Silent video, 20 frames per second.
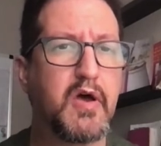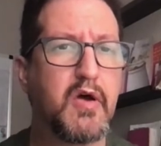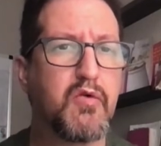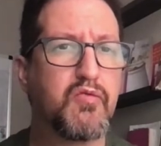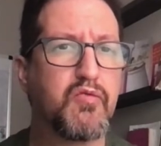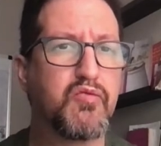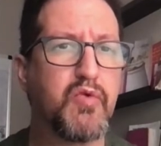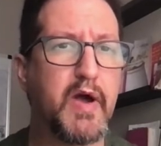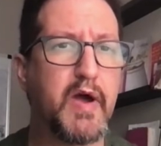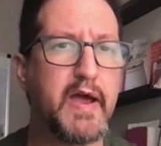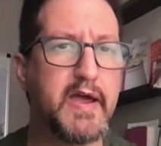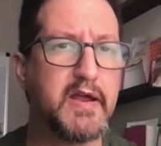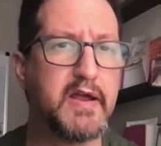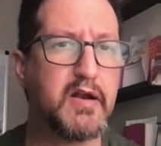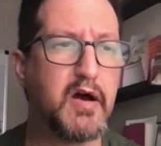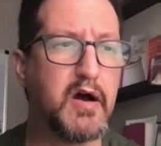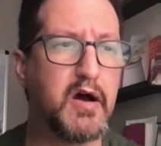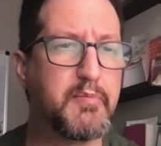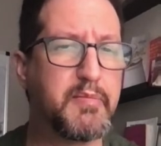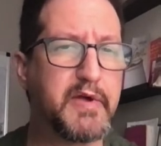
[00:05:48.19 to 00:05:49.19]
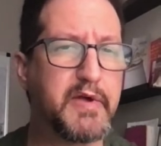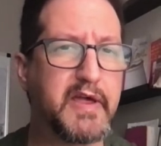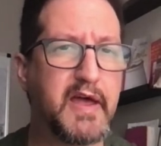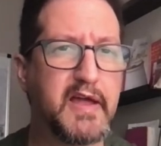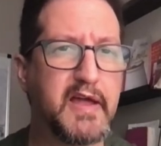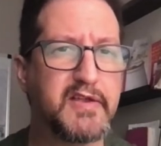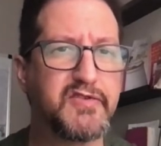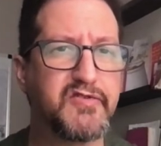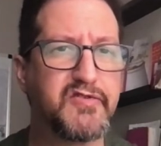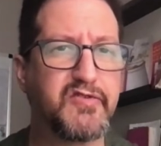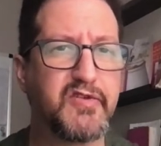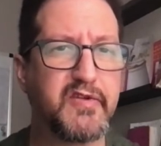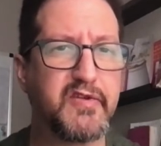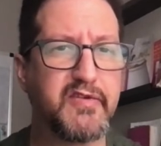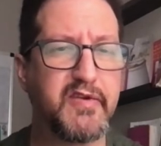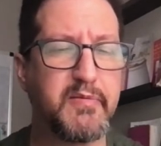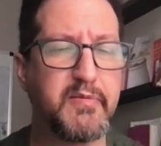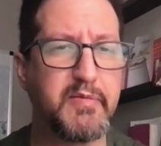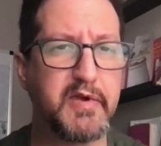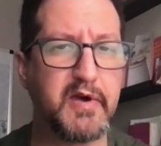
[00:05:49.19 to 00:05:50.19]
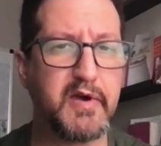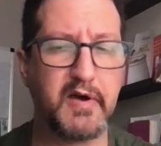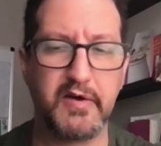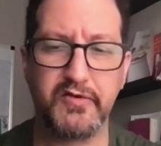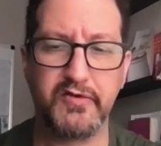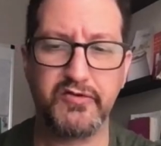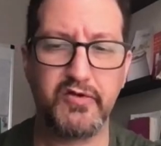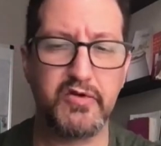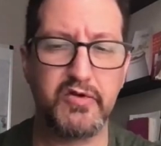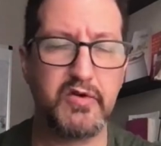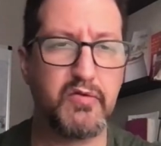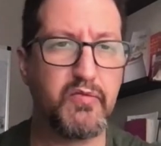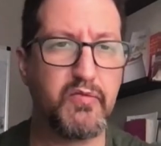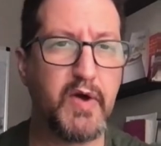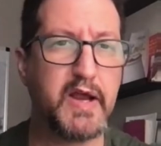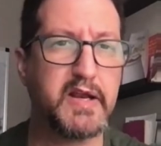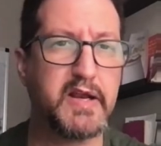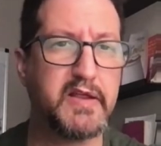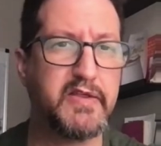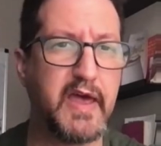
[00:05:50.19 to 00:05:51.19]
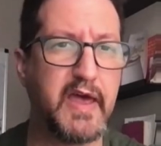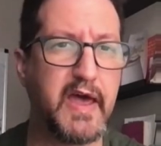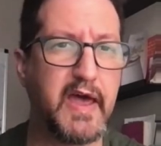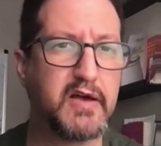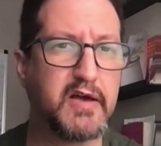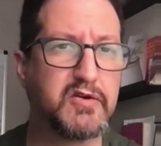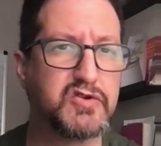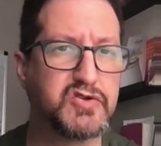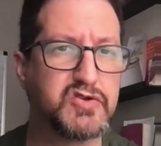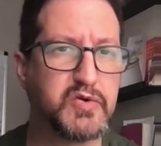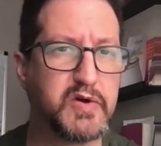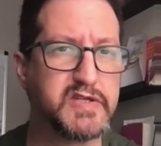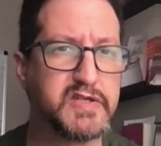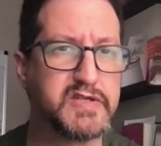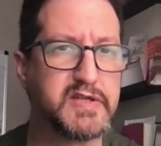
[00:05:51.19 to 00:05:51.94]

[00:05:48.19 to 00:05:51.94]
right up against the tibia, so you're right in the ankle joint.